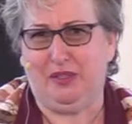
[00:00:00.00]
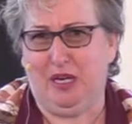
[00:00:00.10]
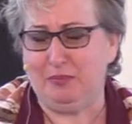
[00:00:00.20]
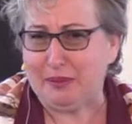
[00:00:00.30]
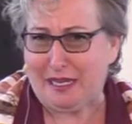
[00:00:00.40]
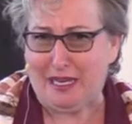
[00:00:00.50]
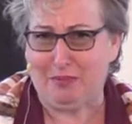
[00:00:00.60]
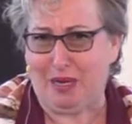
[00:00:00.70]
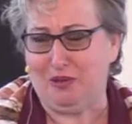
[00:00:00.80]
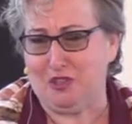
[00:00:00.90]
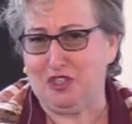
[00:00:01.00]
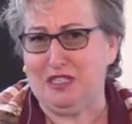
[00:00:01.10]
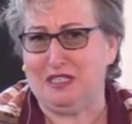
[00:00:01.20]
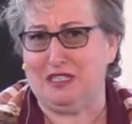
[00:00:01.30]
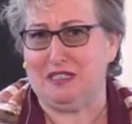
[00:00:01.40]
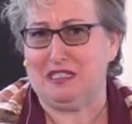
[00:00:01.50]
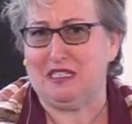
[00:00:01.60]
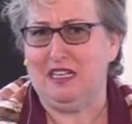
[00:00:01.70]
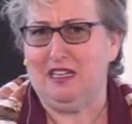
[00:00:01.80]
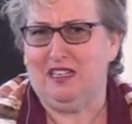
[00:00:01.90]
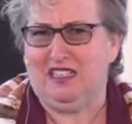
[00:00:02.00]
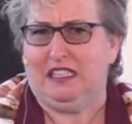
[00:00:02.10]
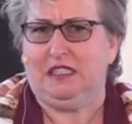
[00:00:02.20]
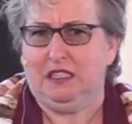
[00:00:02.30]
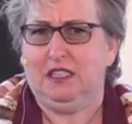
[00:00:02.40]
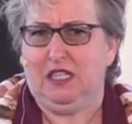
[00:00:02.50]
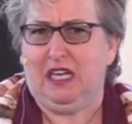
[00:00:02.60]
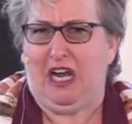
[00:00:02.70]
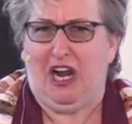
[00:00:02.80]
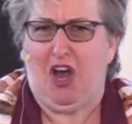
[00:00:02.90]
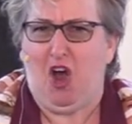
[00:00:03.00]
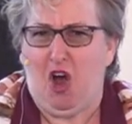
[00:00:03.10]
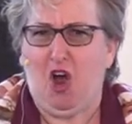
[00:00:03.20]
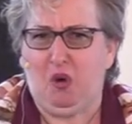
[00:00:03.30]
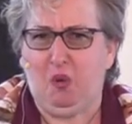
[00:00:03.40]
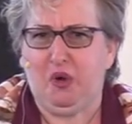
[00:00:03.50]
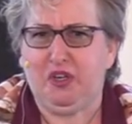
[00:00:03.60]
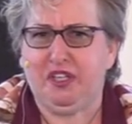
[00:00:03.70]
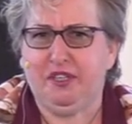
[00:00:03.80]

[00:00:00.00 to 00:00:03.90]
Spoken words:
a play about Jesus, kind of awkward.